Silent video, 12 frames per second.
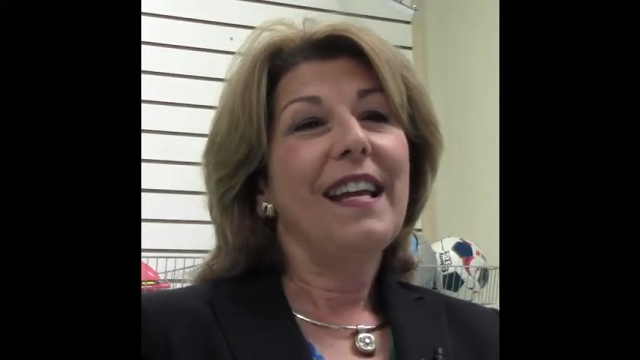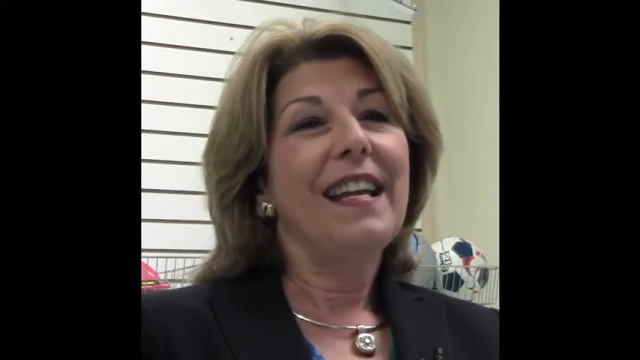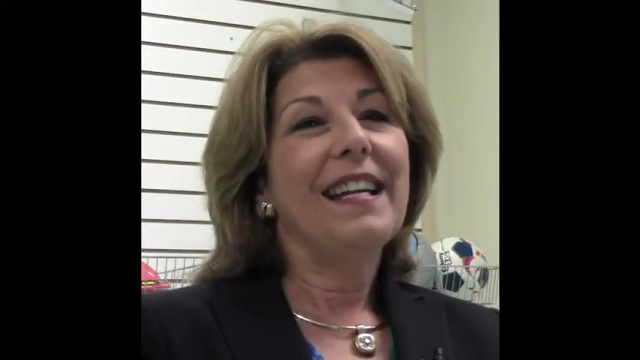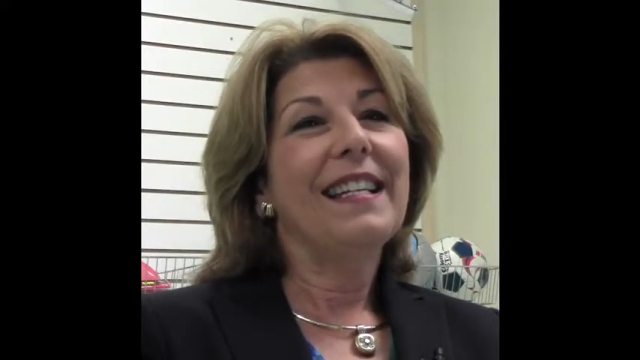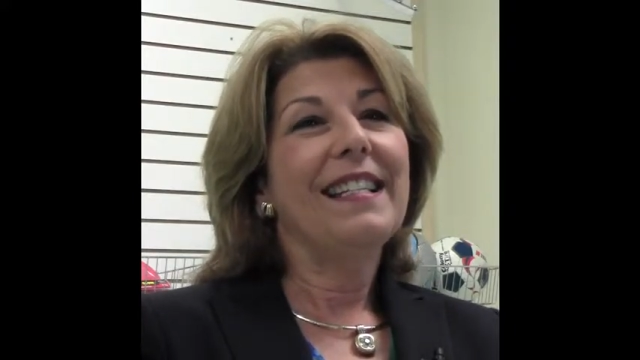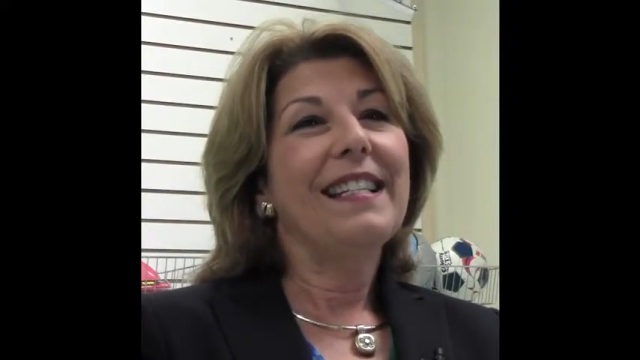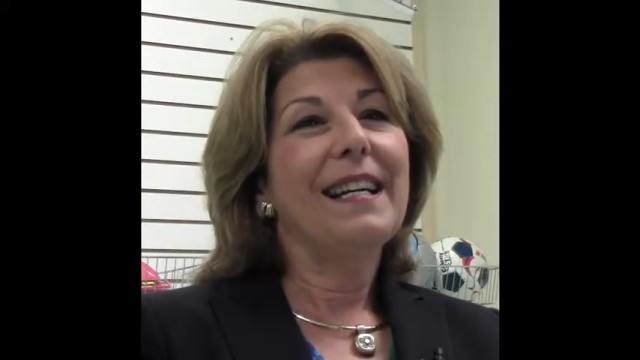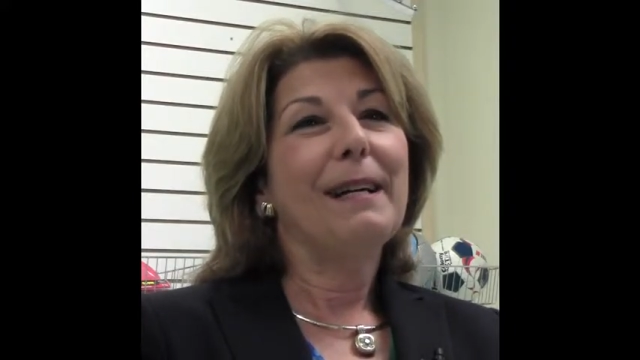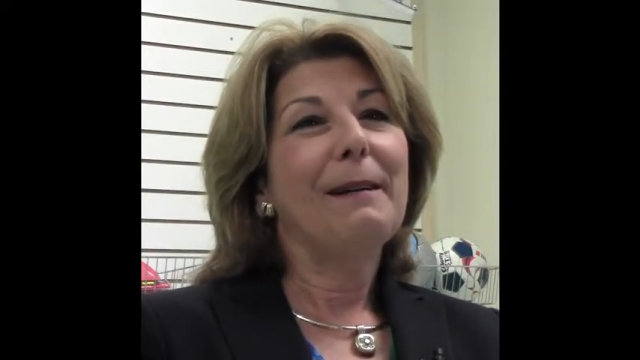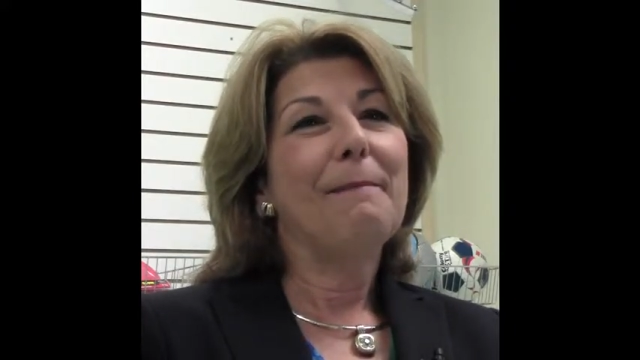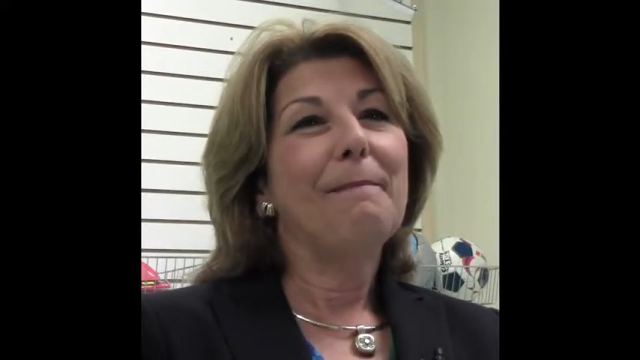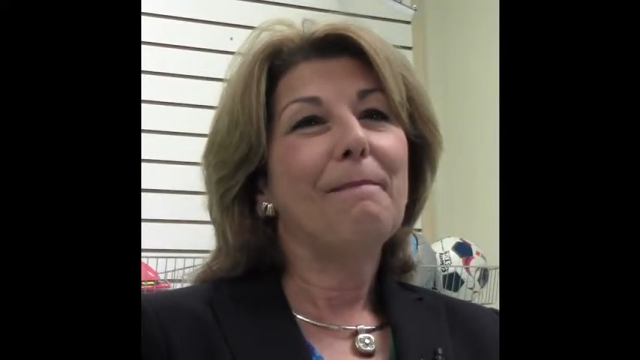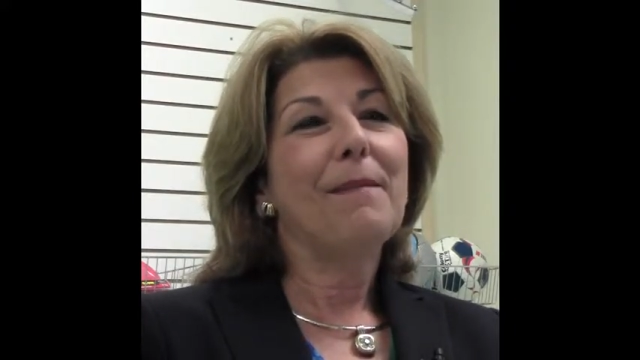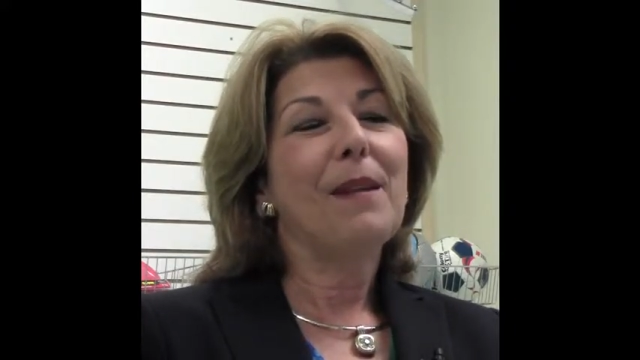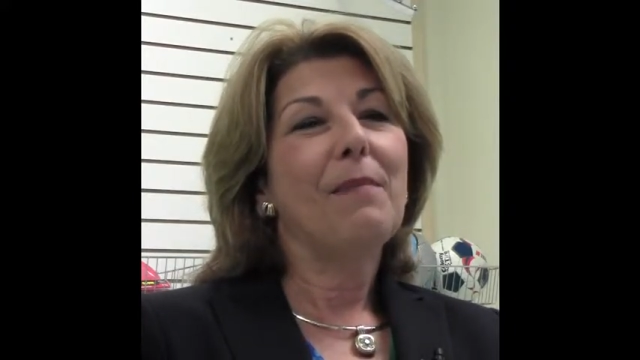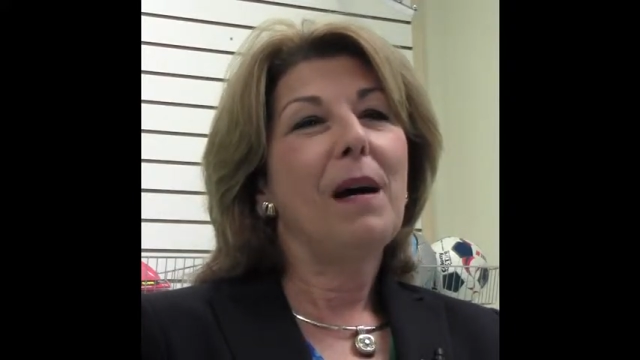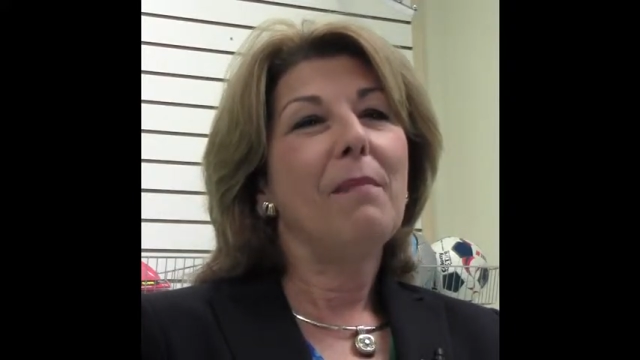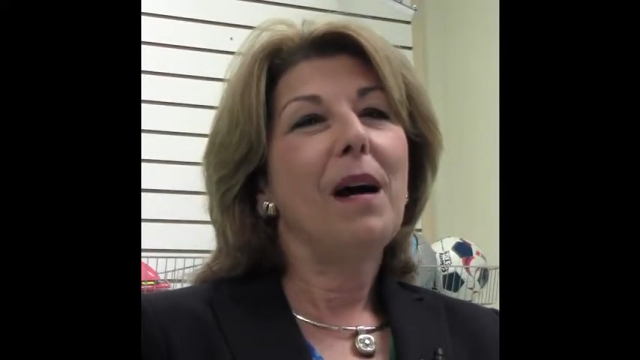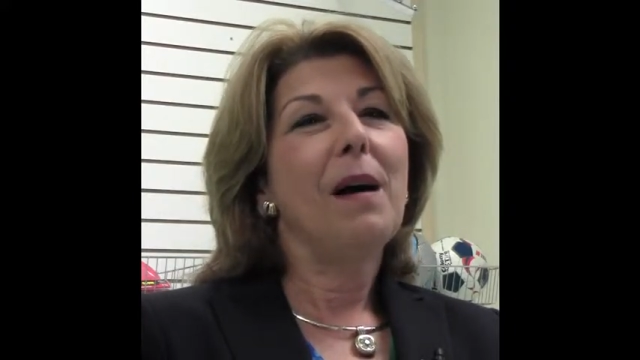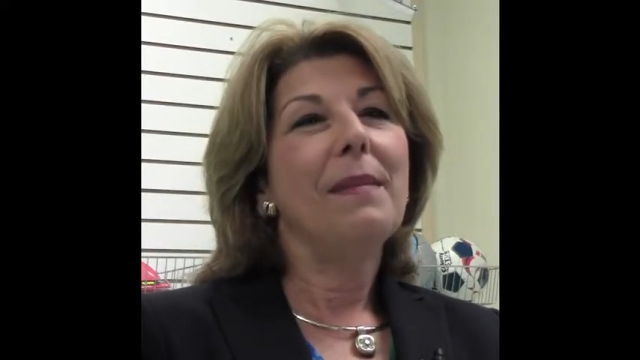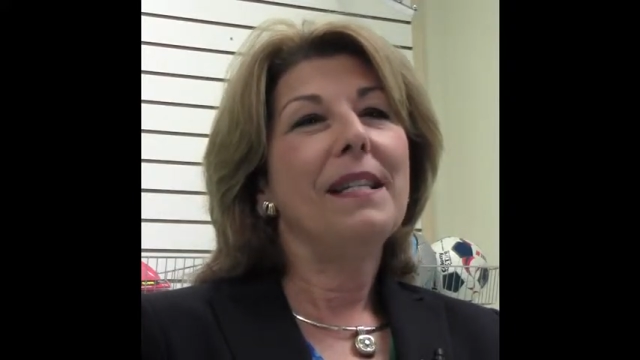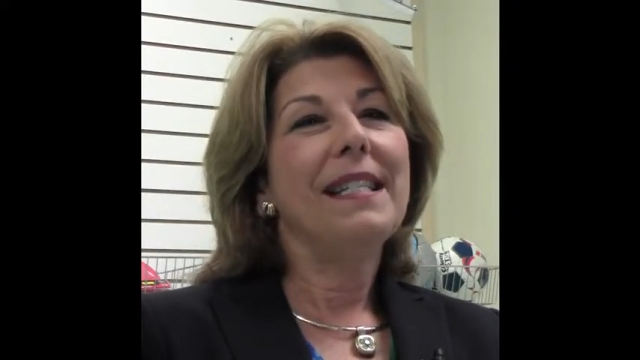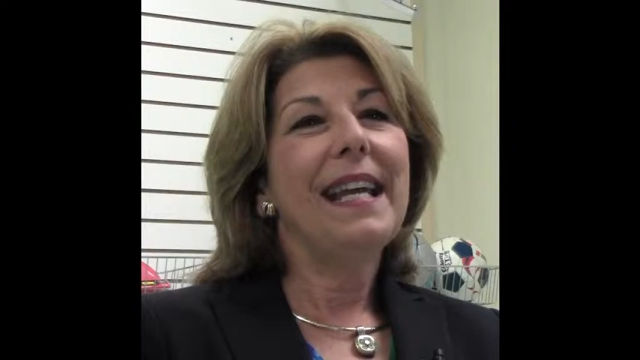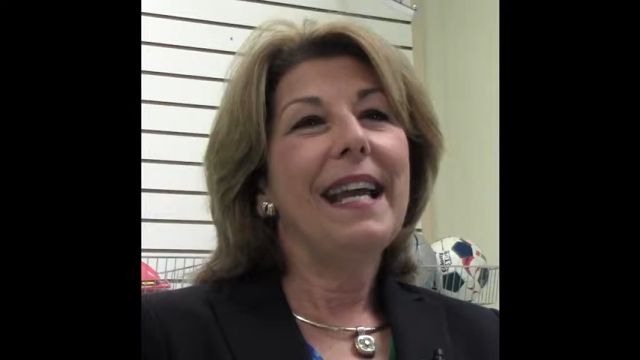and my
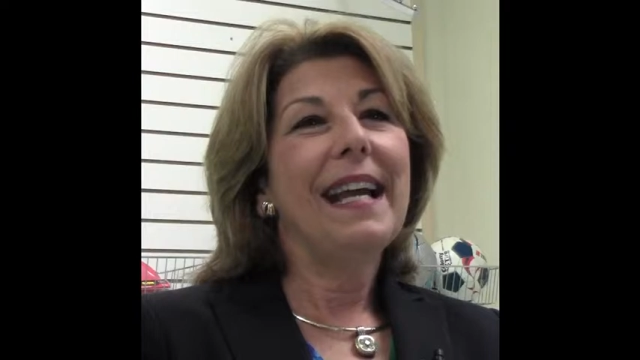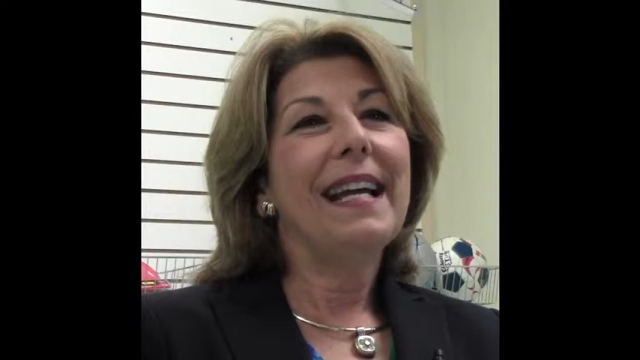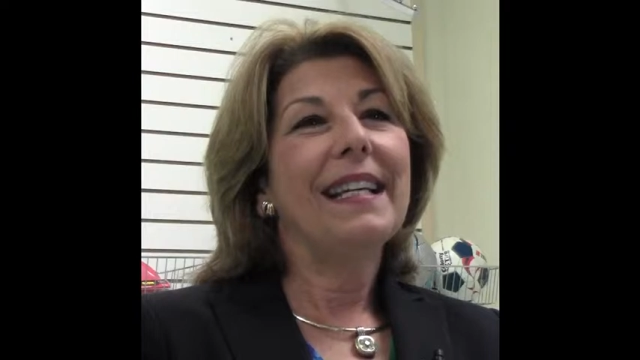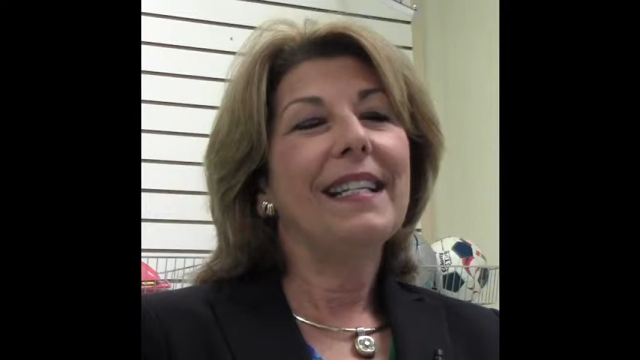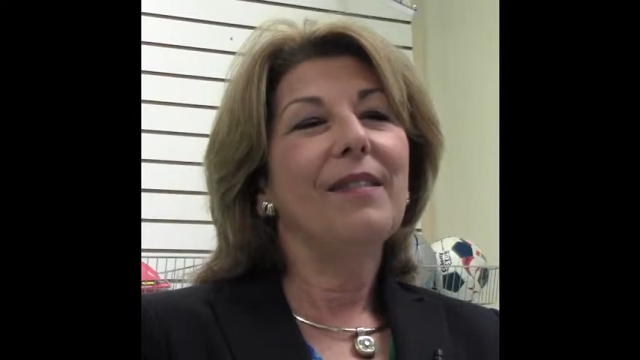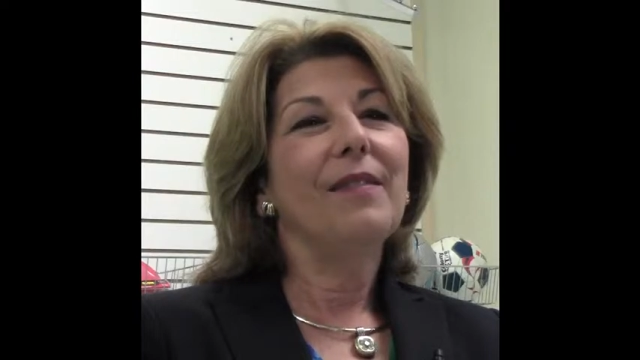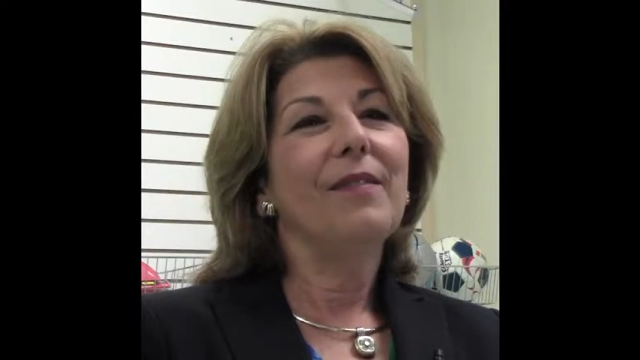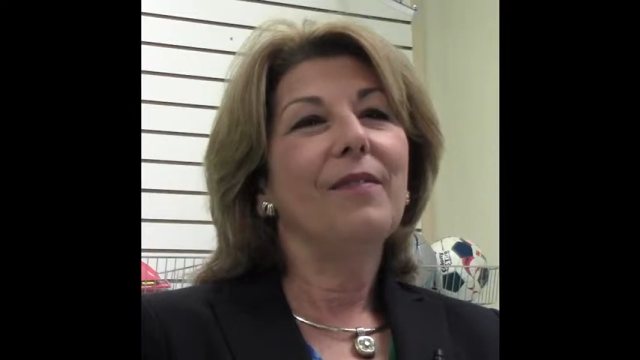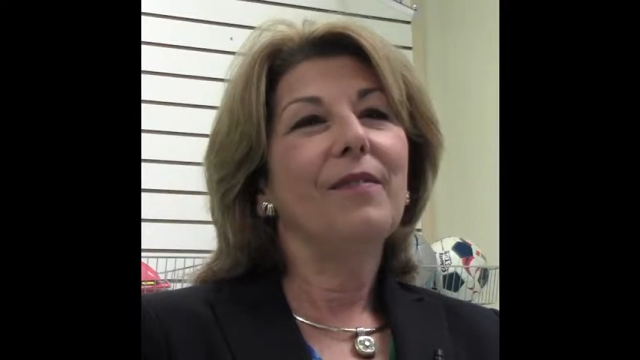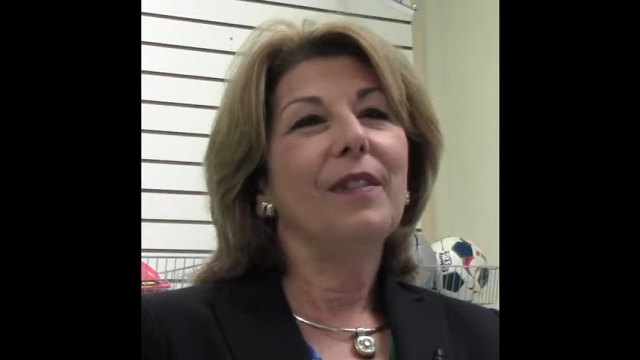mom and dad